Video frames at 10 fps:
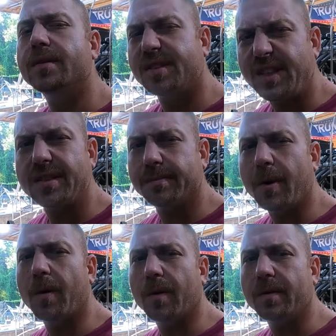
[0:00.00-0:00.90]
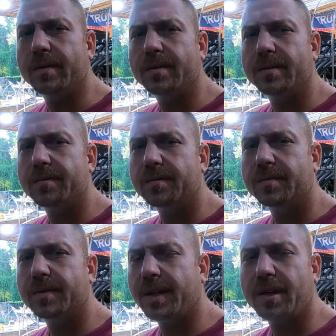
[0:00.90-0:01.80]
see you tomorrow,
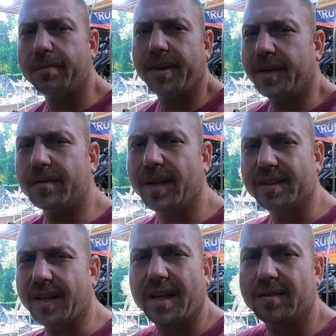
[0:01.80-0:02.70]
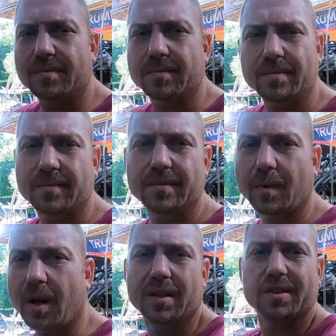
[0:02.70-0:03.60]
and it'll be here like that.
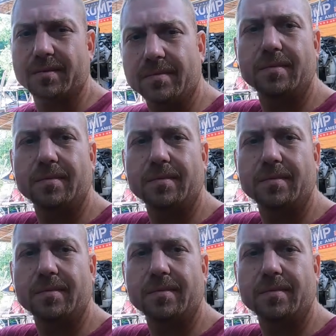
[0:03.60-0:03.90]
Watch.